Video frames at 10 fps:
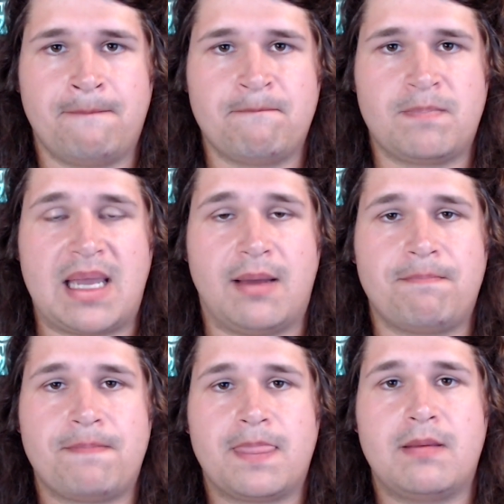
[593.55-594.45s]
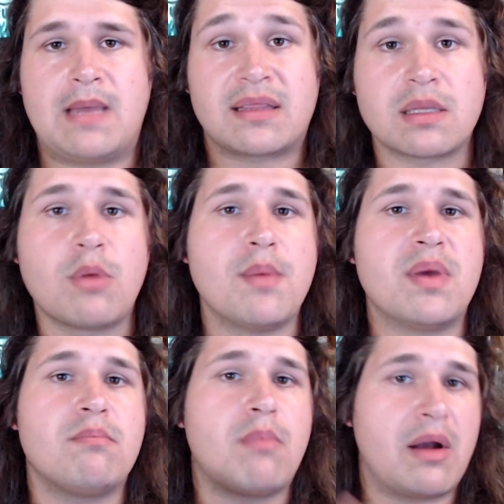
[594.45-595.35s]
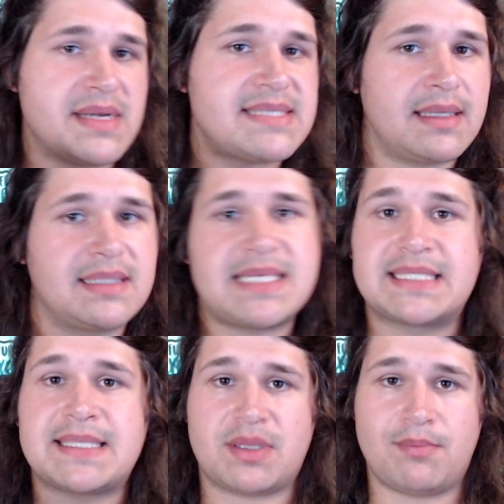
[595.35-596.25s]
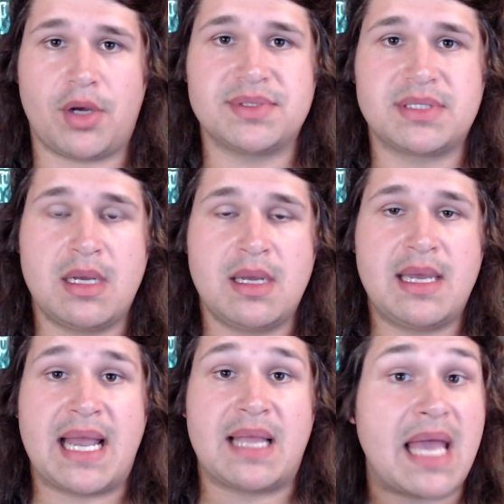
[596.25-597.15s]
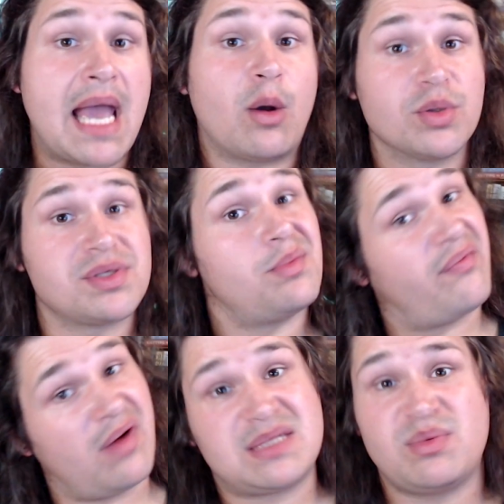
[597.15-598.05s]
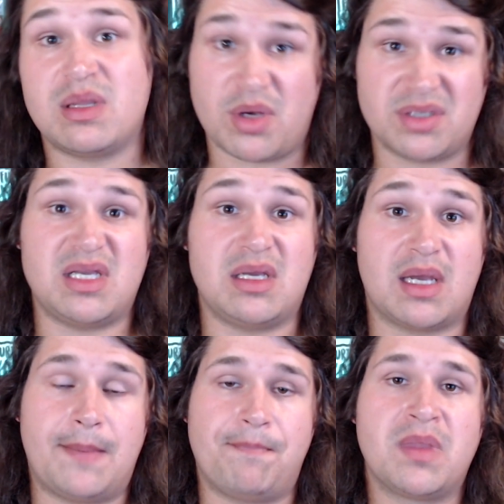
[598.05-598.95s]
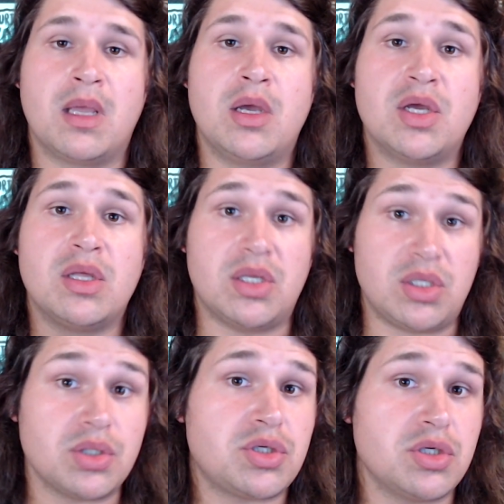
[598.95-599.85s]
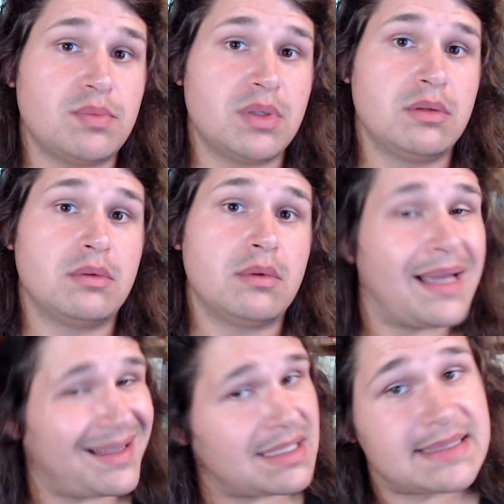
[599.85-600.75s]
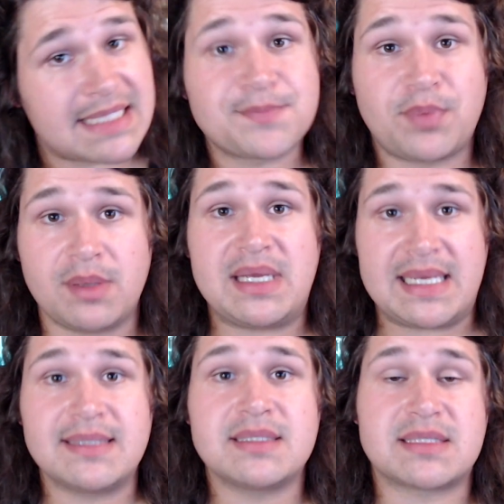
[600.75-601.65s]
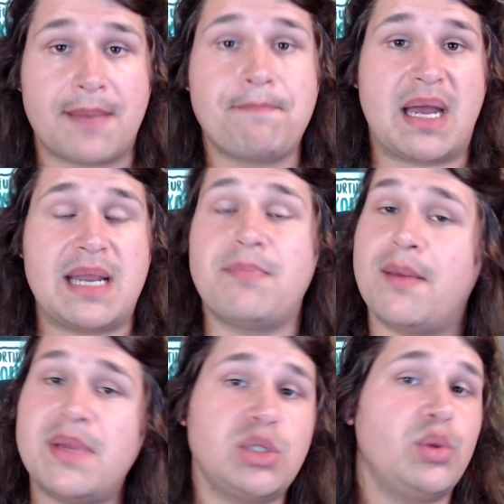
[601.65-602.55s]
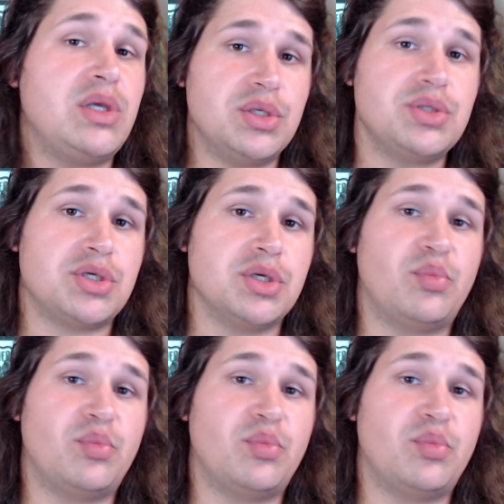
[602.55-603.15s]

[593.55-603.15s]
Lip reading: Now, at the moment, my reselling takes up the most. And that also provides me the most income. The YouTube, it does bring me in some money, but I've been doing YouTube